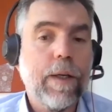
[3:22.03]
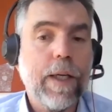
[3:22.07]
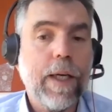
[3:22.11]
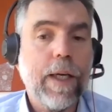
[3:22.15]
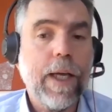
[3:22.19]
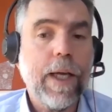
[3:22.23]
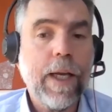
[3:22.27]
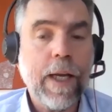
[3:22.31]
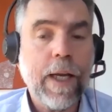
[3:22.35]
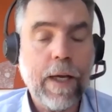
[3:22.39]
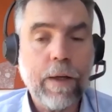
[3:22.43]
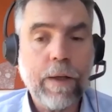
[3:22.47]

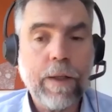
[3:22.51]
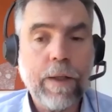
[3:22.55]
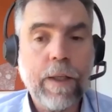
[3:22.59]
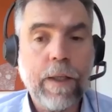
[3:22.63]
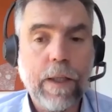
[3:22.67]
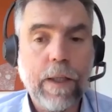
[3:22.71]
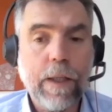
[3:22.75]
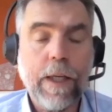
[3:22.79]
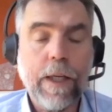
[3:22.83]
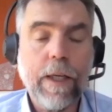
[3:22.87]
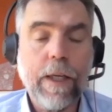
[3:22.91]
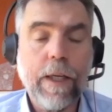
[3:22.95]
in our
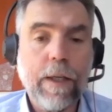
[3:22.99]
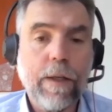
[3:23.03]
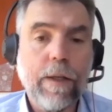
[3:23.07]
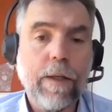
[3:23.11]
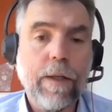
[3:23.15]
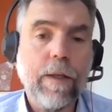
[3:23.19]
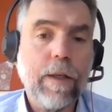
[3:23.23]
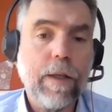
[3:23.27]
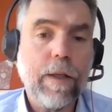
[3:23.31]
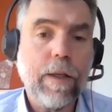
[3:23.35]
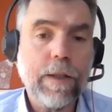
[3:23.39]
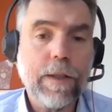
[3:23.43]
clinic,
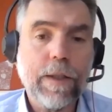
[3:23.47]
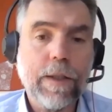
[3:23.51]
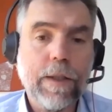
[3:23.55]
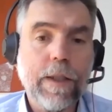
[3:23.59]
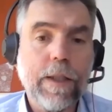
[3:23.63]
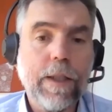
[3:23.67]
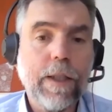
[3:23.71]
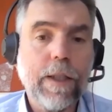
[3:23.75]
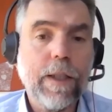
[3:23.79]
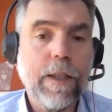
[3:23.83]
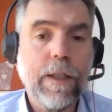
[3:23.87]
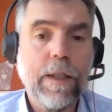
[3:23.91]
I
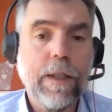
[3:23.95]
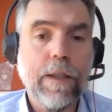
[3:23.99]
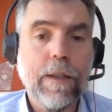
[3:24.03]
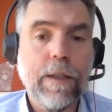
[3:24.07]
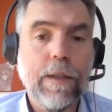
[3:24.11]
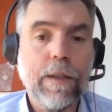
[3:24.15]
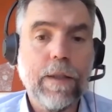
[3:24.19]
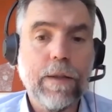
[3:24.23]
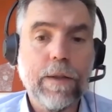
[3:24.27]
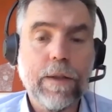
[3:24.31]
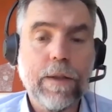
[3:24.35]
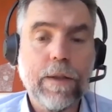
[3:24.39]
see
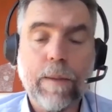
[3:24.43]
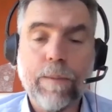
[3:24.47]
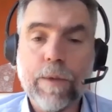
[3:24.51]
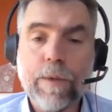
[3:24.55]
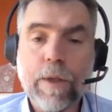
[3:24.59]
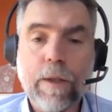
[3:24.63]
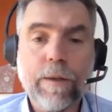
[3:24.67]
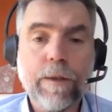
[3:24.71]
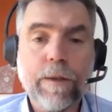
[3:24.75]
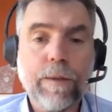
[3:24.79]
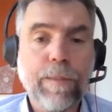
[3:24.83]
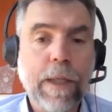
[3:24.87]

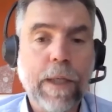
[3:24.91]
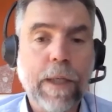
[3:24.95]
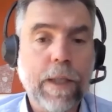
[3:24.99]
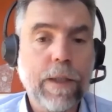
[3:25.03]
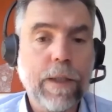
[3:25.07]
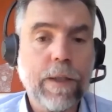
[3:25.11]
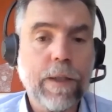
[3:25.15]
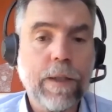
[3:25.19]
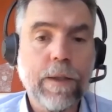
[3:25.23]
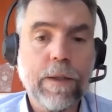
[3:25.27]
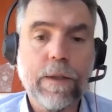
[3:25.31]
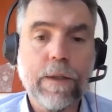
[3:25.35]
sometimes
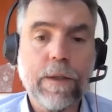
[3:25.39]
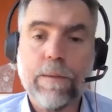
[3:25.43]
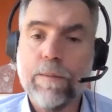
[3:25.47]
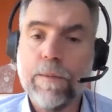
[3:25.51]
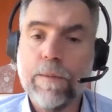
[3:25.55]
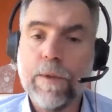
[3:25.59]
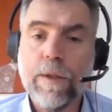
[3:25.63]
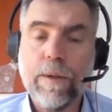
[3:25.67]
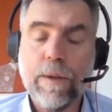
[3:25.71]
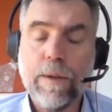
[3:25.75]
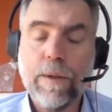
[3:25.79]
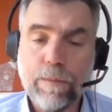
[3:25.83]
patients,
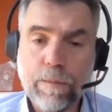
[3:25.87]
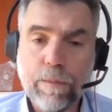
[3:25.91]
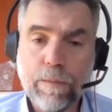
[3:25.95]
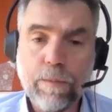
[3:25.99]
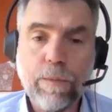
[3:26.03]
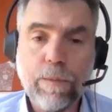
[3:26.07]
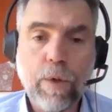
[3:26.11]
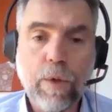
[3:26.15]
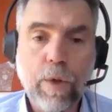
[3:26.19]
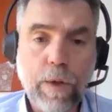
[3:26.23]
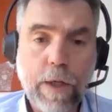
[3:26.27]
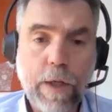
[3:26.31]

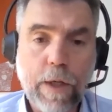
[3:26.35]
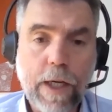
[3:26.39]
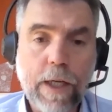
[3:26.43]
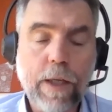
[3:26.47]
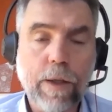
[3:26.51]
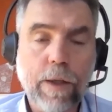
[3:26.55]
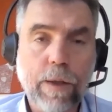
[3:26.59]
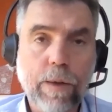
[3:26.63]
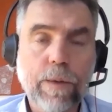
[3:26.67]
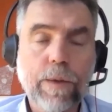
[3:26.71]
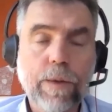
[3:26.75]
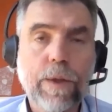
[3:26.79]
more
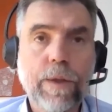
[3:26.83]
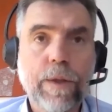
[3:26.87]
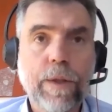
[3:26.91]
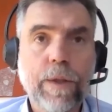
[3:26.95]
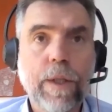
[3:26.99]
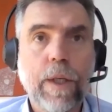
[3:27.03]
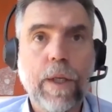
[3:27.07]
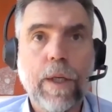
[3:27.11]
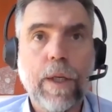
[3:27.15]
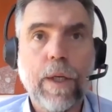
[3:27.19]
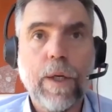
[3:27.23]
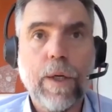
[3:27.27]
adults,
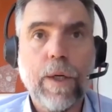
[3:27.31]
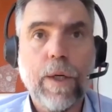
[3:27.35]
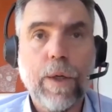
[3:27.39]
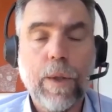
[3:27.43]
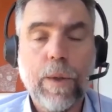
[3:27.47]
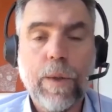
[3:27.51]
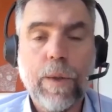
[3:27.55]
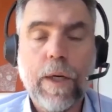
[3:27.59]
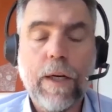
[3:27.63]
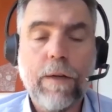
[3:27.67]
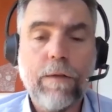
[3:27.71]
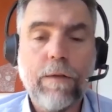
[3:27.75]
who
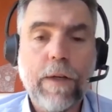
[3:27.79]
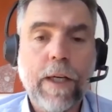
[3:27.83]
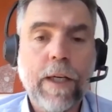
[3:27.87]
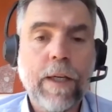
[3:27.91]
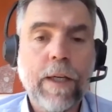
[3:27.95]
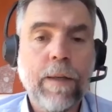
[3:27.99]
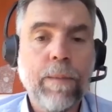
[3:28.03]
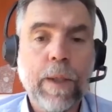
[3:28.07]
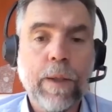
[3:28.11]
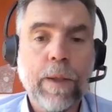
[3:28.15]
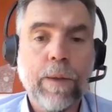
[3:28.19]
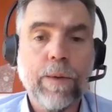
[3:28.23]
have
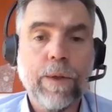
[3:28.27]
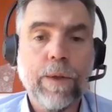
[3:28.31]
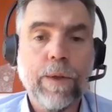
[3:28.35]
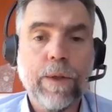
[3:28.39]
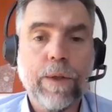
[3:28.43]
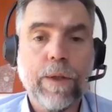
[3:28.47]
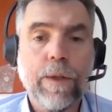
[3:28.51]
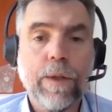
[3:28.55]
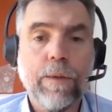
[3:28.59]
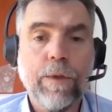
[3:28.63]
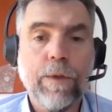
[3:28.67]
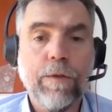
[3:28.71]
AMLs
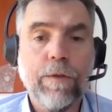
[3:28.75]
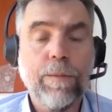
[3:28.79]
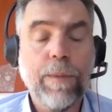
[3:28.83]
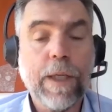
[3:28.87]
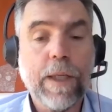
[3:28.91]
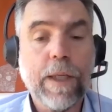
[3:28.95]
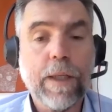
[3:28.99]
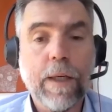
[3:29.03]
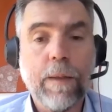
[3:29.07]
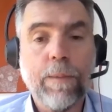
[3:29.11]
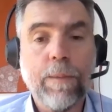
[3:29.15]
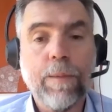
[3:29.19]
that we've
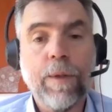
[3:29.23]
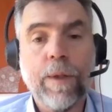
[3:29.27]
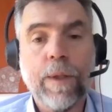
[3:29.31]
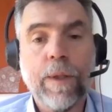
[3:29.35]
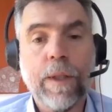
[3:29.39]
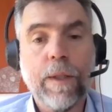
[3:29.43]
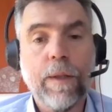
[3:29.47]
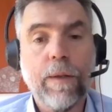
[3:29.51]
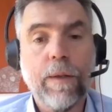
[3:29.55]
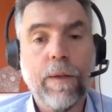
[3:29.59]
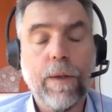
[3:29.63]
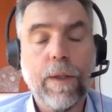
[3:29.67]
picked up
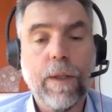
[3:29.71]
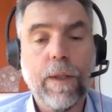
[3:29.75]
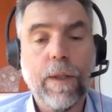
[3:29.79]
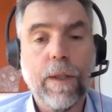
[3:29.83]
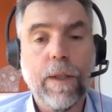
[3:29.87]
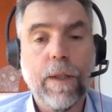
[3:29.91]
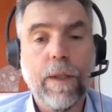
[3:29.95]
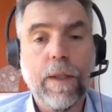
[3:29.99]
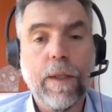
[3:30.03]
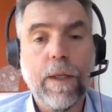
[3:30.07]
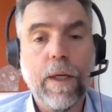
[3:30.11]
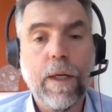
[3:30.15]
on
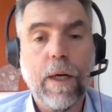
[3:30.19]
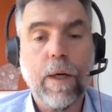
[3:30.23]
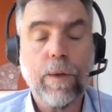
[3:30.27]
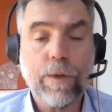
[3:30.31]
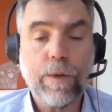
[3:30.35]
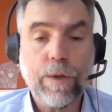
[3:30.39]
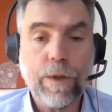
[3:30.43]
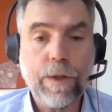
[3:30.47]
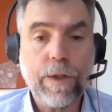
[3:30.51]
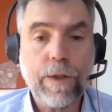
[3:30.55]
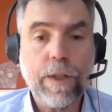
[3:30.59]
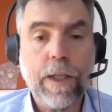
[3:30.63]

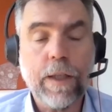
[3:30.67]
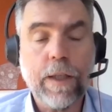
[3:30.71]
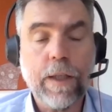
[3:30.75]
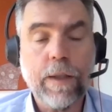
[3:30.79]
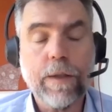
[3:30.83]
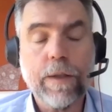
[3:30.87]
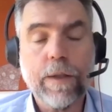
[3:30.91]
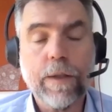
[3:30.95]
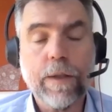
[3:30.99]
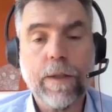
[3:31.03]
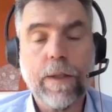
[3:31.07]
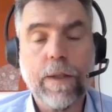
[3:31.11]

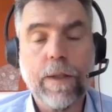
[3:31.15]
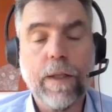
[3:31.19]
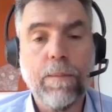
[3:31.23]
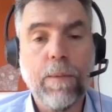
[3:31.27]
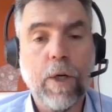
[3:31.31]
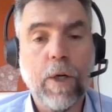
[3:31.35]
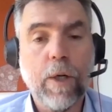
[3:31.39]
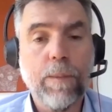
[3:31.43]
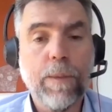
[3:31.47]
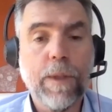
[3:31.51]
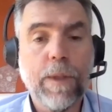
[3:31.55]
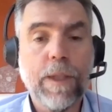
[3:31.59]
ultrasounds that
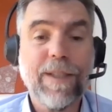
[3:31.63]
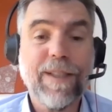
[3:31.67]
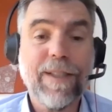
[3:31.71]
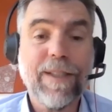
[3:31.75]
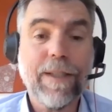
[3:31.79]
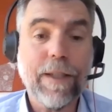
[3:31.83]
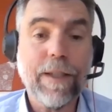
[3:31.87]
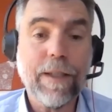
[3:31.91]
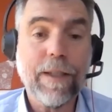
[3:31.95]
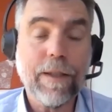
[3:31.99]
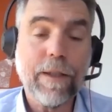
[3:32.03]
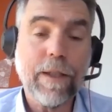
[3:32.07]
might be
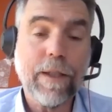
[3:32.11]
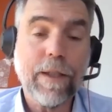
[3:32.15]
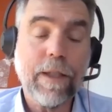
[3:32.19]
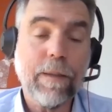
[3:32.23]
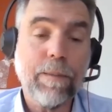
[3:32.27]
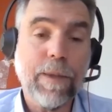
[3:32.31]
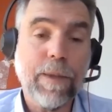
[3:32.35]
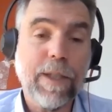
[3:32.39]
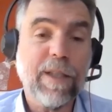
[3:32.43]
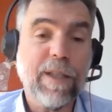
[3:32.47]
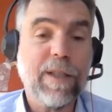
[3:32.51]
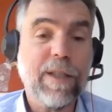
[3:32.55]
6
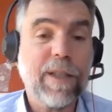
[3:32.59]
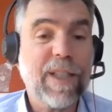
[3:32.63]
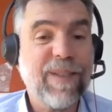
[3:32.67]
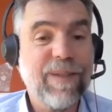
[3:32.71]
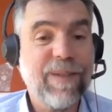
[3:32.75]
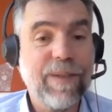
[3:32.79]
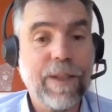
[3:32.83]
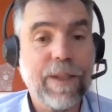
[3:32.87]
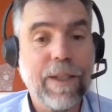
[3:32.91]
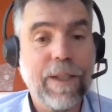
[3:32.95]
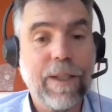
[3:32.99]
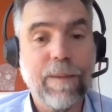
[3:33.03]
centimetres,
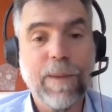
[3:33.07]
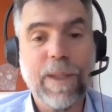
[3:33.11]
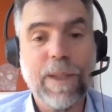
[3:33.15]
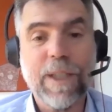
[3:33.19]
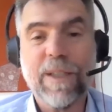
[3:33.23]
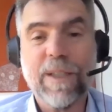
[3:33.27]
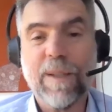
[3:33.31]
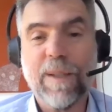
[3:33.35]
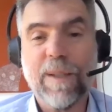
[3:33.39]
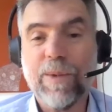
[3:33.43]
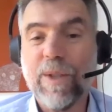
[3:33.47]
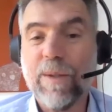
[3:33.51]
7 centimetres,
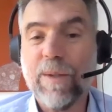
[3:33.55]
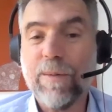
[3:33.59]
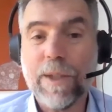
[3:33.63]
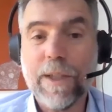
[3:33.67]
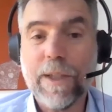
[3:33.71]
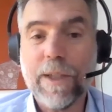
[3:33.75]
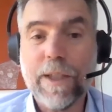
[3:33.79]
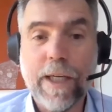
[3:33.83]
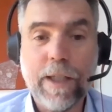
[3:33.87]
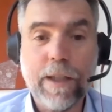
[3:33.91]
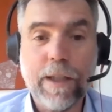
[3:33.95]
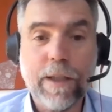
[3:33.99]
sometimes
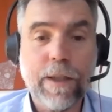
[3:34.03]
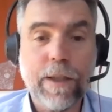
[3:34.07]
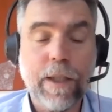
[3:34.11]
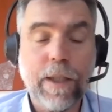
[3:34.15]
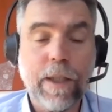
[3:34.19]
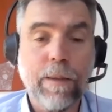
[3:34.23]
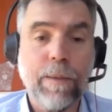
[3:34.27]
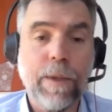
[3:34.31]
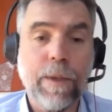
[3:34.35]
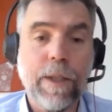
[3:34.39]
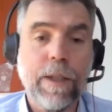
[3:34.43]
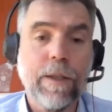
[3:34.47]
10
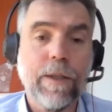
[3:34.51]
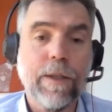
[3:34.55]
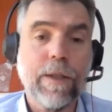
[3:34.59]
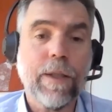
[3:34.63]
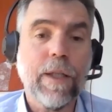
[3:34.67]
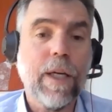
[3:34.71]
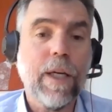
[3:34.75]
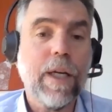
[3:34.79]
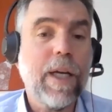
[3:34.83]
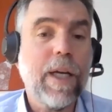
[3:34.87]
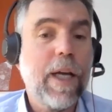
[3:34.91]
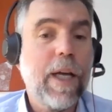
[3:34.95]
centimetres,
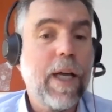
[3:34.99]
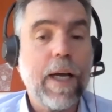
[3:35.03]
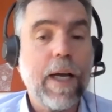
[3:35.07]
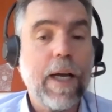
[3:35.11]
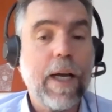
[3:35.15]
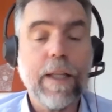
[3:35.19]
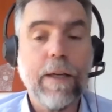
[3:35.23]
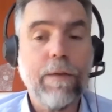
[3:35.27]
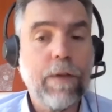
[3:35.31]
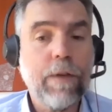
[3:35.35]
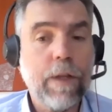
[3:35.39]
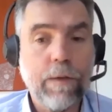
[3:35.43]
and
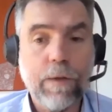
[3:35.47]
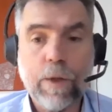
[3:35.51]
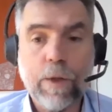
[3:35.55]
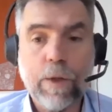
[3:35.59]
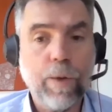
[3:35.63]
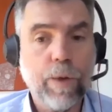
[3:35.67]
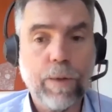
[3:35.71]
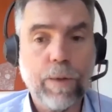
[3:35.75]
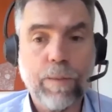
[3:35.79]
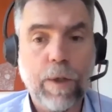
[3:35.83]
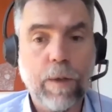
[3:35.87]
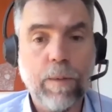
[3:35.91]
they've never
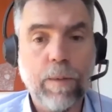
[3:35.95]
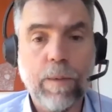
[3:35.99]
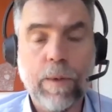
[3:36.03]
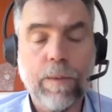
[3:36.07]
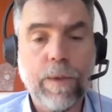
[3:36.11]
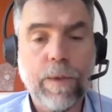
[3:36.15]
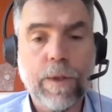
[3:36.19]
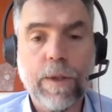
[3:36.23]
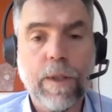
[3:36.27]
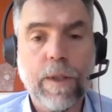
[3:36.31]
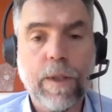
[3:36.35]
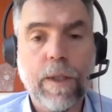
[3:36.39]
caused
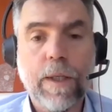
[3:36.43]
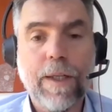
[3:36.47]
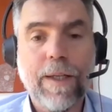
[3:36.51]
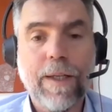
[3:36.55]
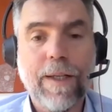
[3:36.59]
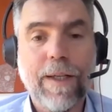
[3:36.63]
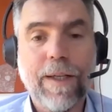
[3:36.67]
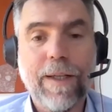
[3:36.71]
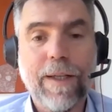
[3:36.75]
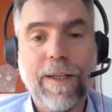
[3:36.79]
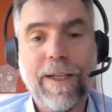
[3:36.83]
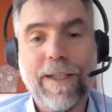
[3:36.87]
problems.
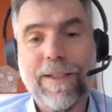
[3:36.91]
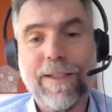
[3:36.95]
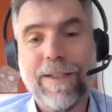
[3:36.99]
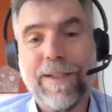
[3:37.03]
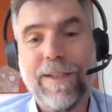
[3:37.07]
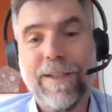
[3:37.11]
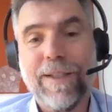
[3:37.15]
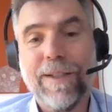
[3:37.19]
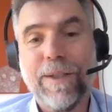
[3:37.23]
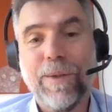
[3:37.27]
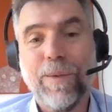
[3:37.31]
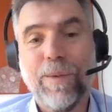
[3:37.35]
And
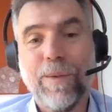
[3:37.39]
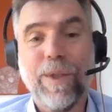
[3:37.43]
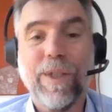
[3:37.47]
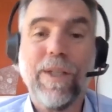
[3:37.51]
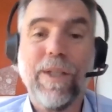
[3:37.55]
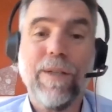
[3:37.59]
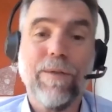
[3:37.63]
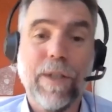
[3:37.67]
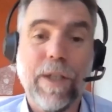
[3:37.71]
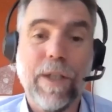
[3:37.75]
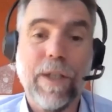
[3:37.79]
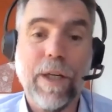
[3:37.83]
actually, you wouldn't
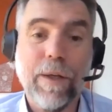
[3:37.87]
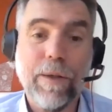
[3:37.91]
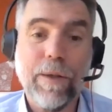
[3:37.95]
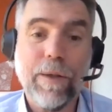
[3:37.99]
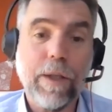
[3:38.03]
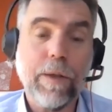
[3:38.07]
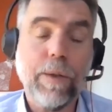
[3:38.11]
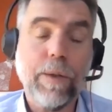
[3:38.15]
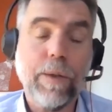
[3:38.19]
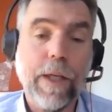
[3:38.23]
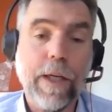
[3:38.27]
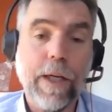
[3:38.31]
even know they
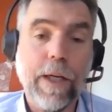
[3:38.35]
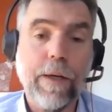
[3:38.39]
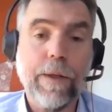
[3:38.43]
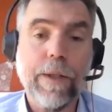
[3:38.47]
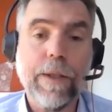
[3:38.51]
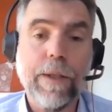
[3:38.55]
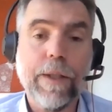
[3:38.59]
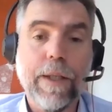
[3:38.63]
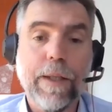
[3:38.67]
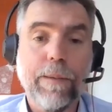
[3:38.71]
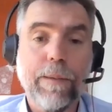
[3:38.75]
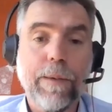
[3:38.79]
were there,
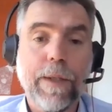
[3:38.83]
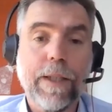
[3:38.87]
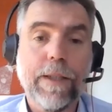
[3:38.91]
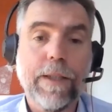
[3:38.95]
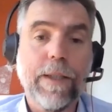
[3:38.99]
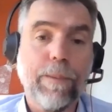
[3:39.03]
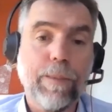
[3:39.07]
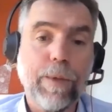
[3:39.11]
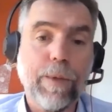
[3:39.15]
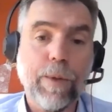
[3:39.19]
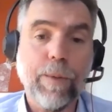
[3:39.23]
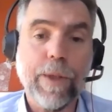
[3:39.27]

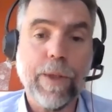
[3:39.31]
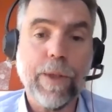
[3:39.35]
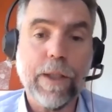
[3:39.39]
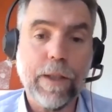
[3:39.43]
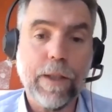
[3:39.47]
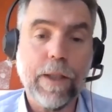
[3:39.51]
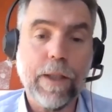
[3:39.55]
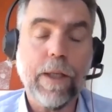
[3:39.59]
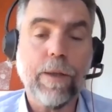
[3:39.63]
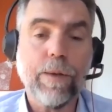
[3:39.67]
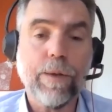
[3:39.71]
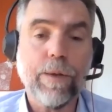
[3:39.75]
except that we did
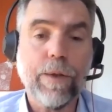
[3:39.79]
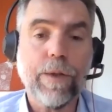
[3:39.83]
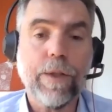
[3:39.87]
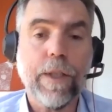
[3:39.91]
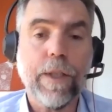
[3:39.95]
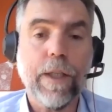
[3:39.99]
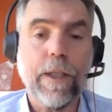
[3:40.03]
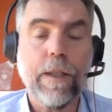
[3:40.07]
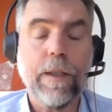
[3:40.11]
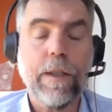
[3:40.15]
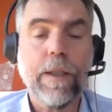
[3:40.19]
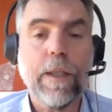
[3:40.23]
the
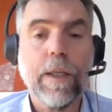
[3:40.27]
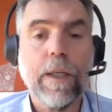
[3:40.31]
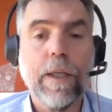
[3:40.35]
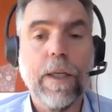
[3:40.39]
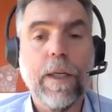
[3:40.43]
ultrasound.